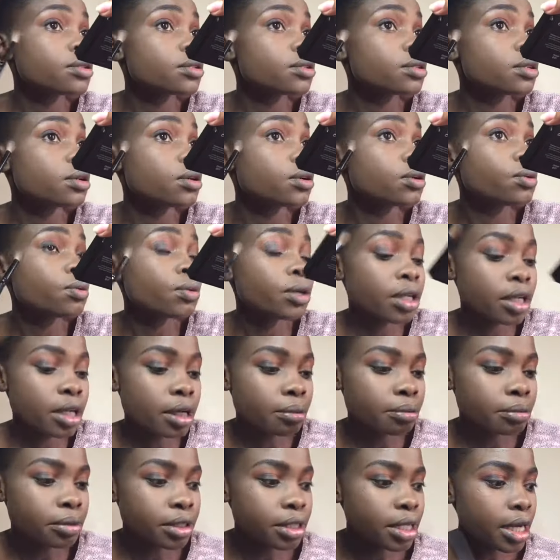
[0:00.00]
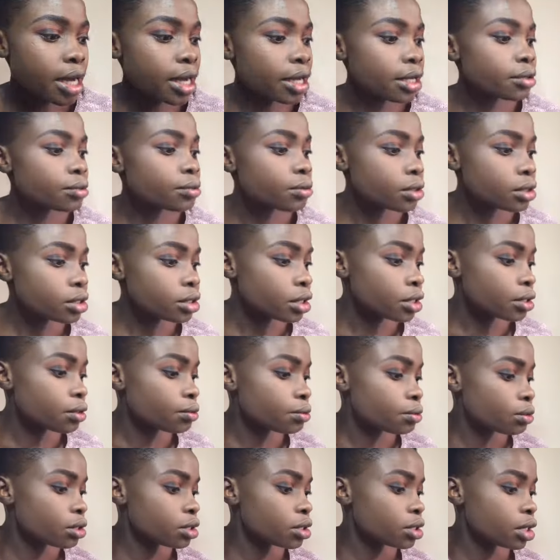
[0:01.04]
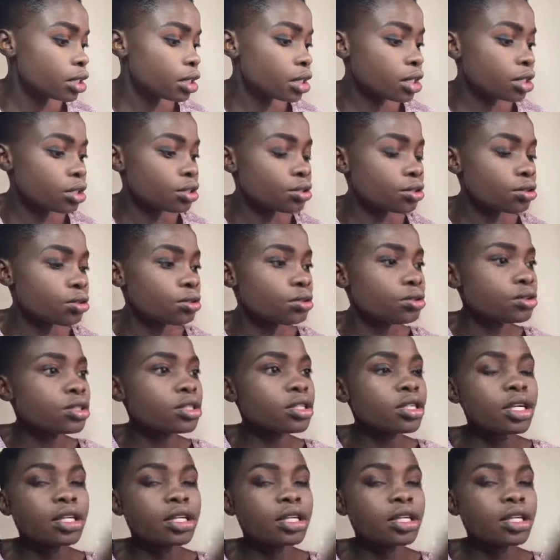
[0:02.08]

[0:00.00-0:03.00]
So when I'm done, what I can do is